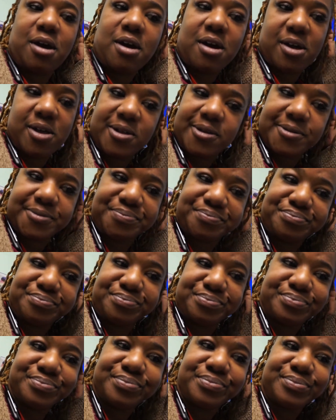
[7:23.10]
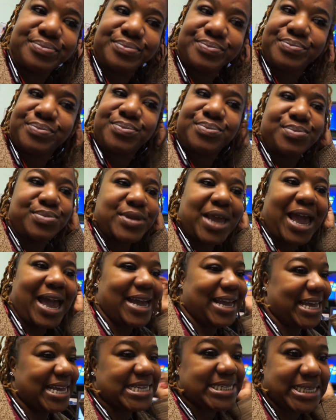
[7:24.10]
I
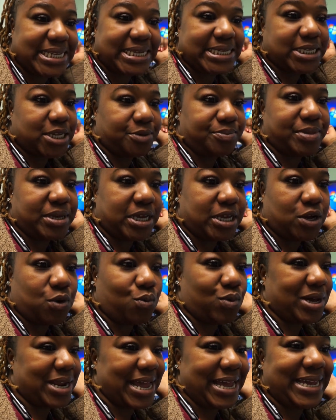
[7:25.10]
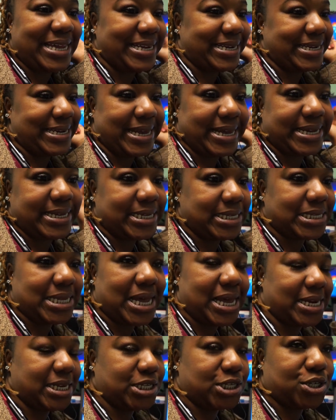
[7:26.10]
can't say it's going to be what I eat in a day because
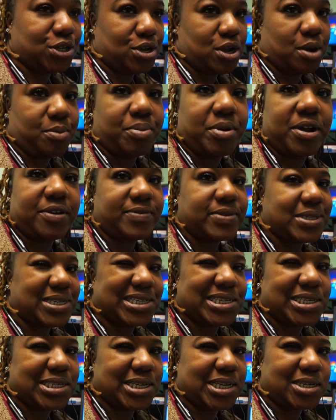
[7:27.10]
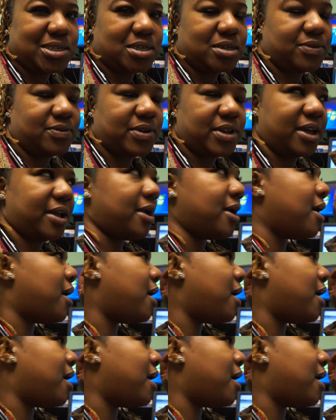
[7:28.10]
I didn't show y'all breakfast. I just had Chick-fil-A.